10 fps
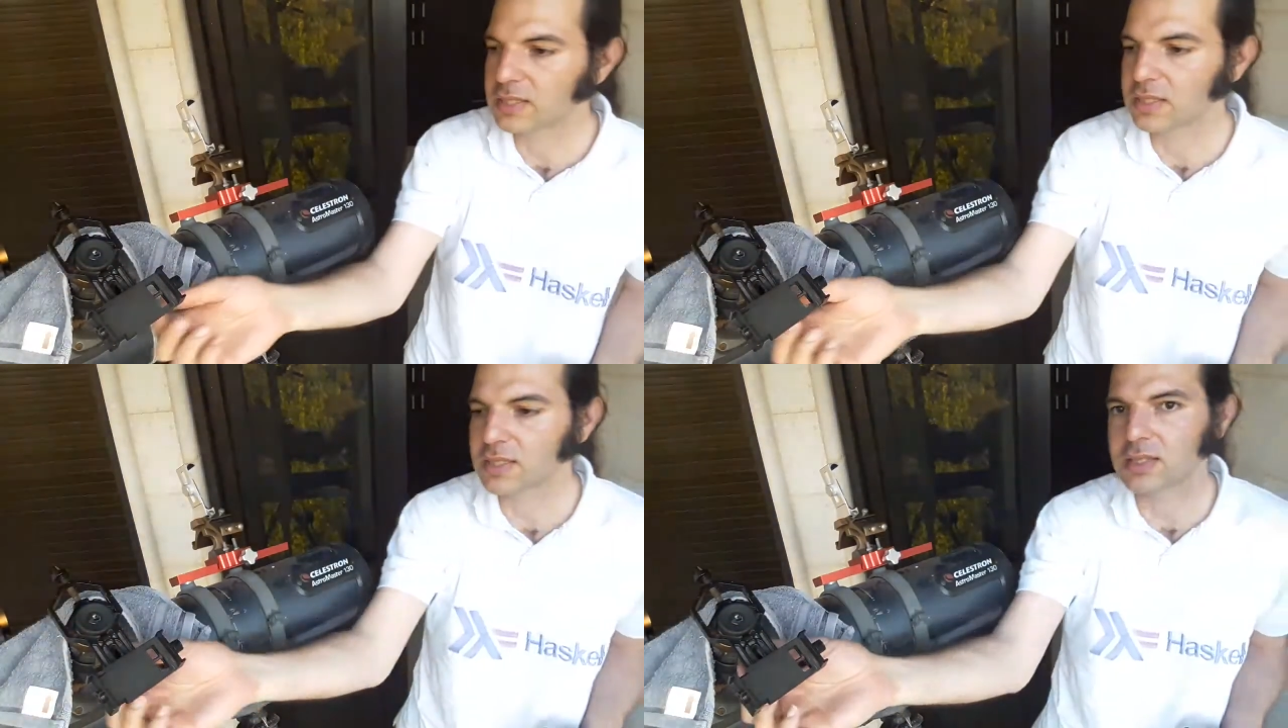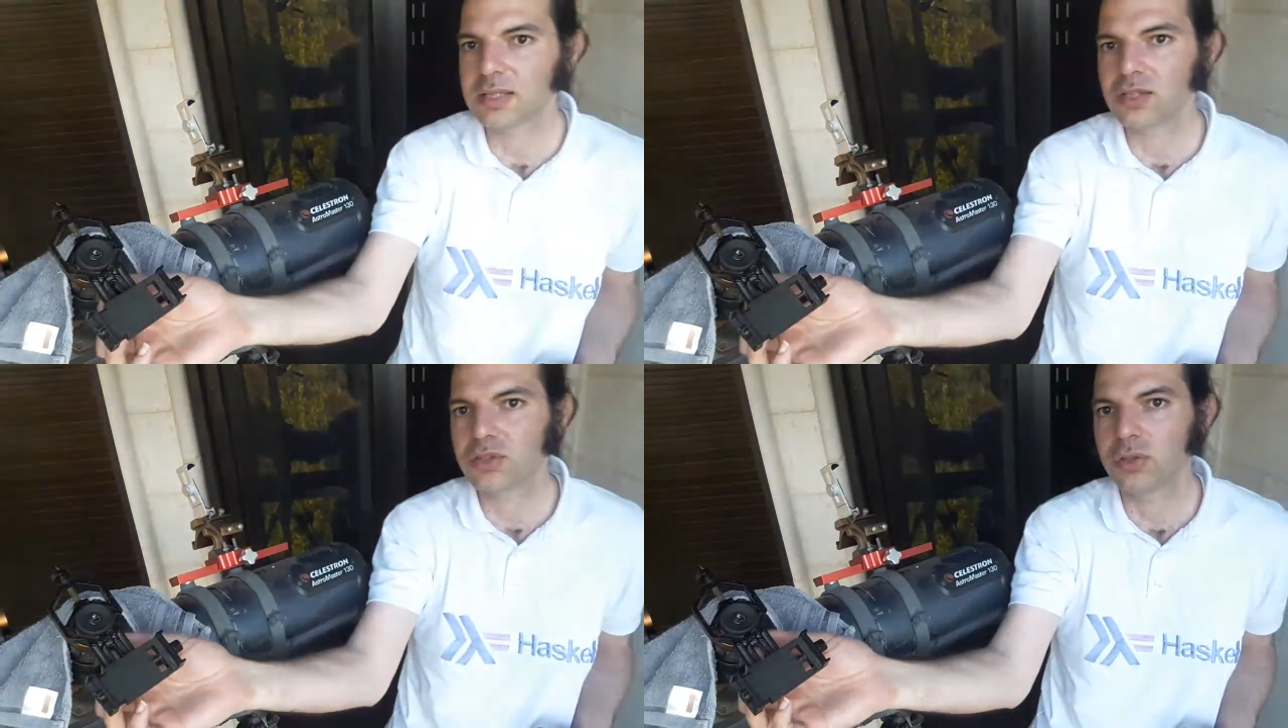This is
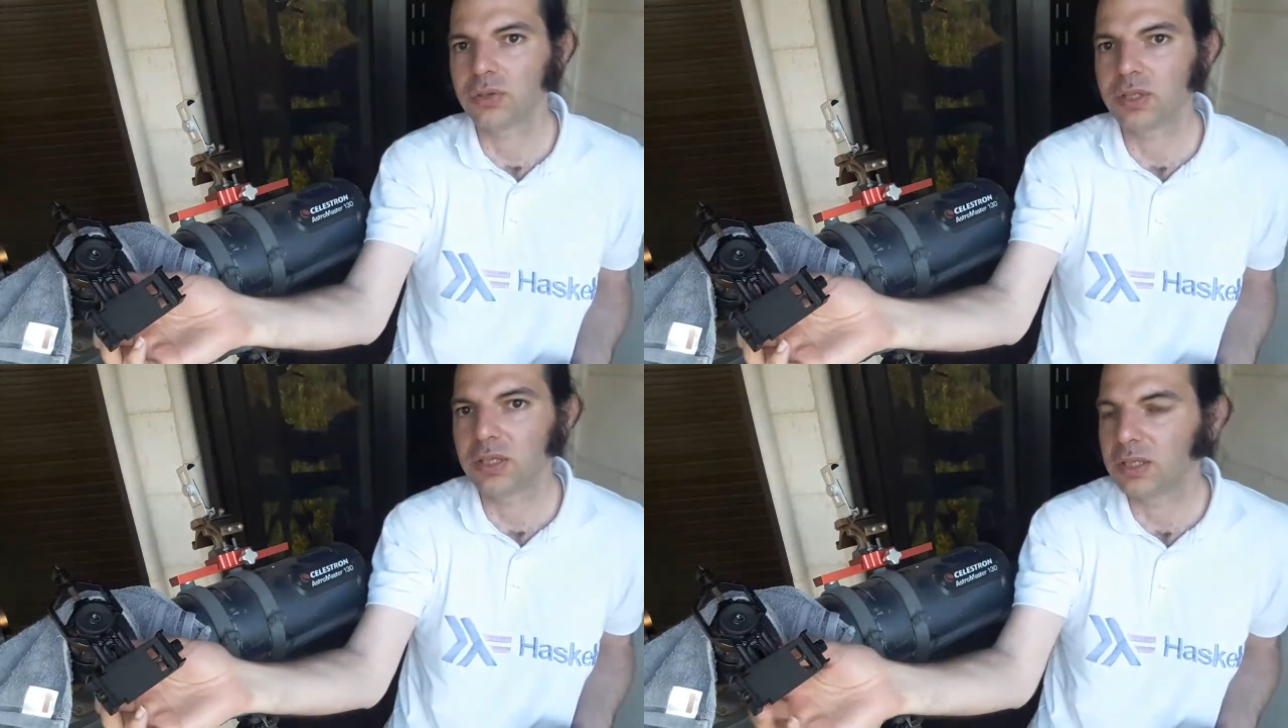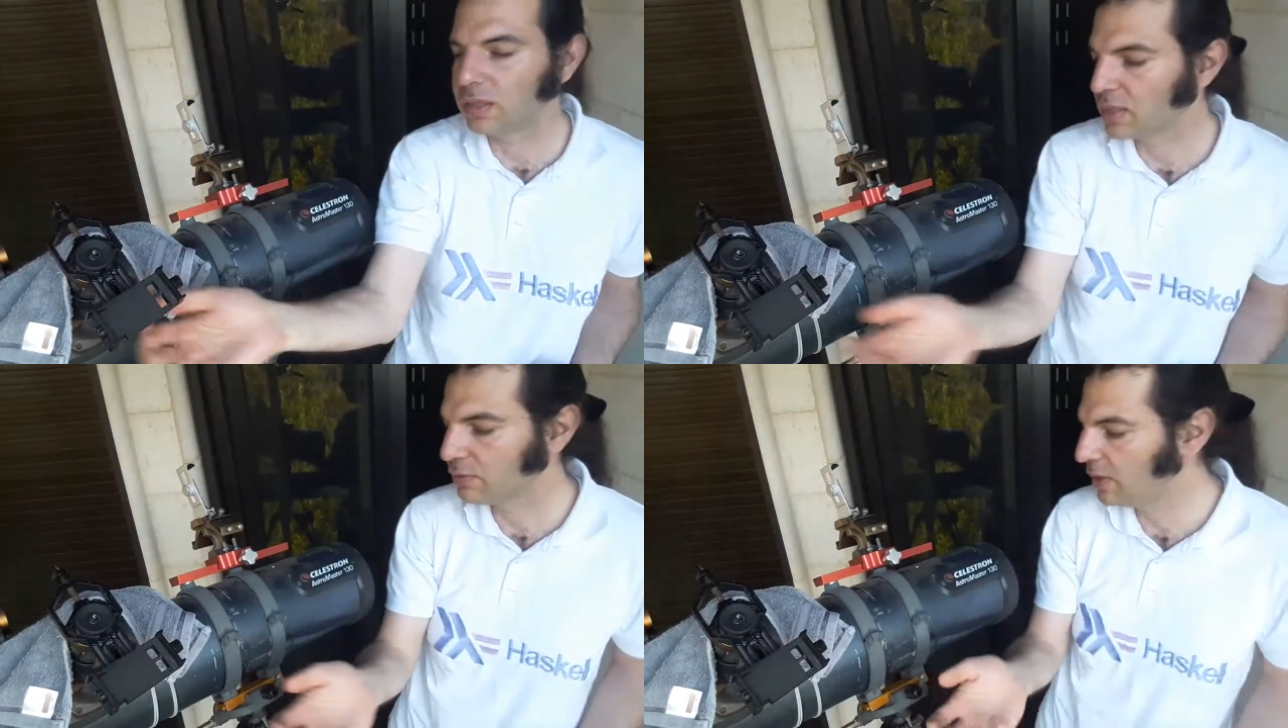Celestron,
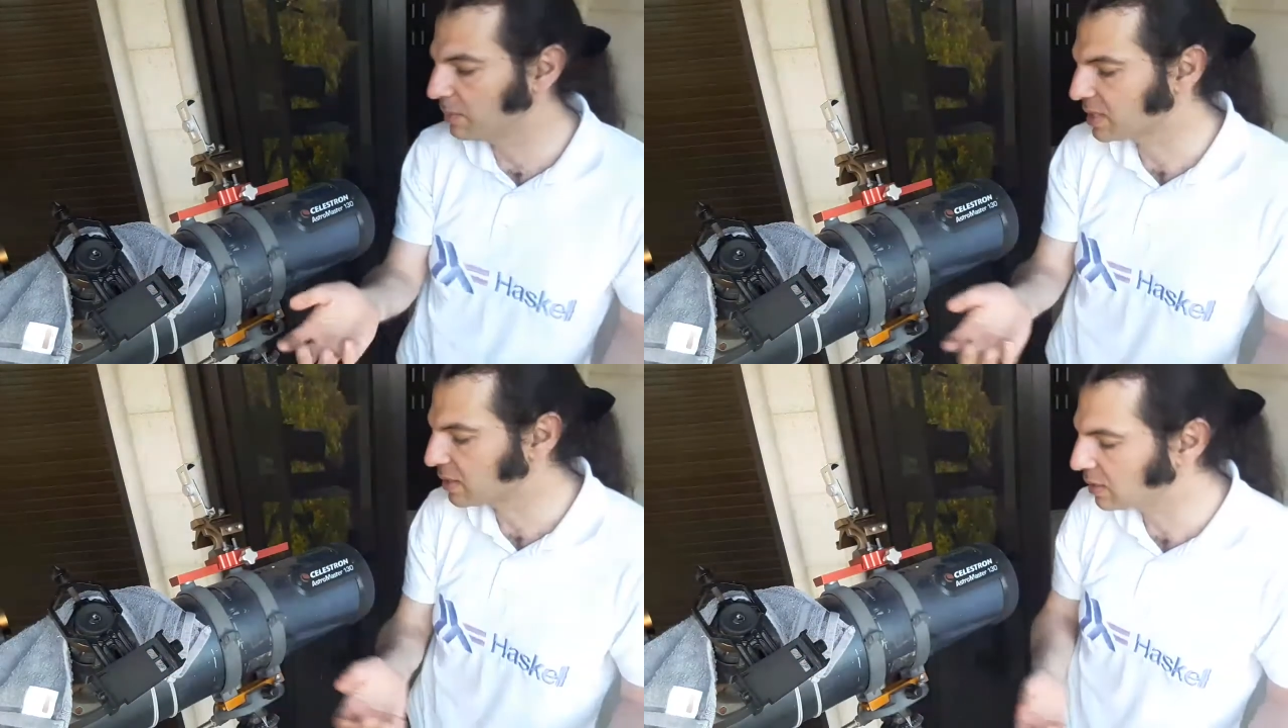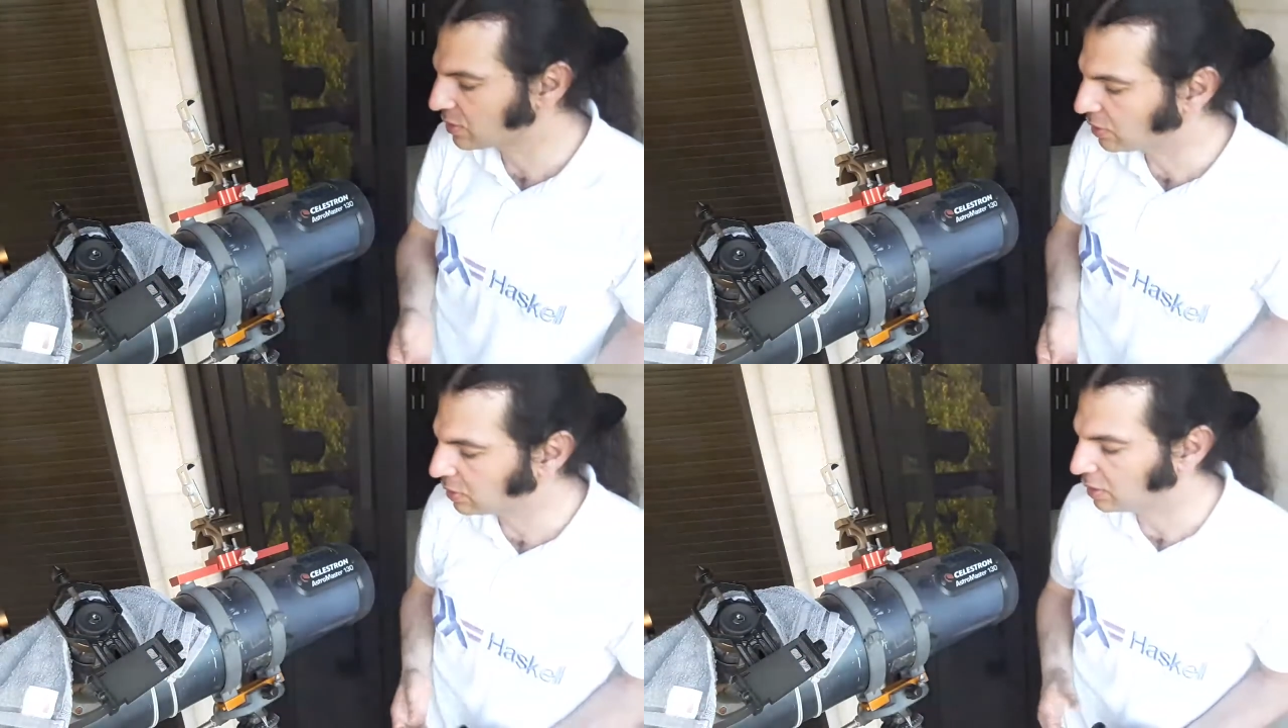the famous
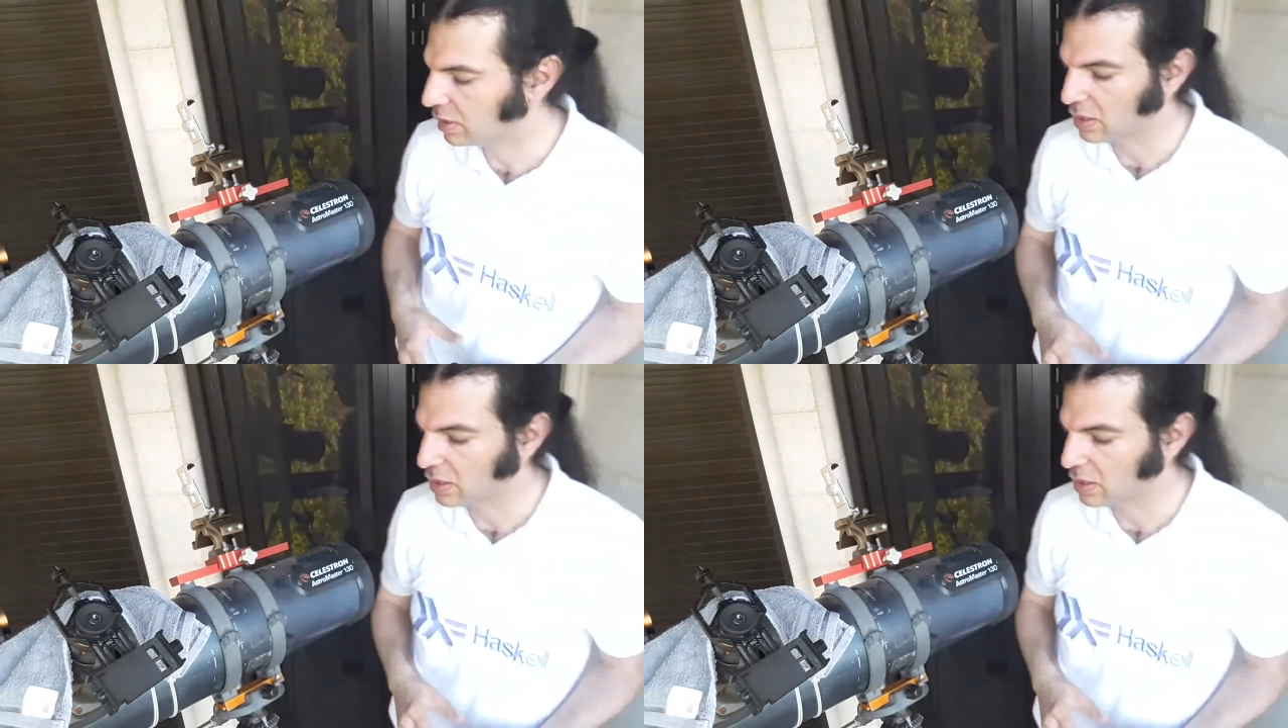Celestron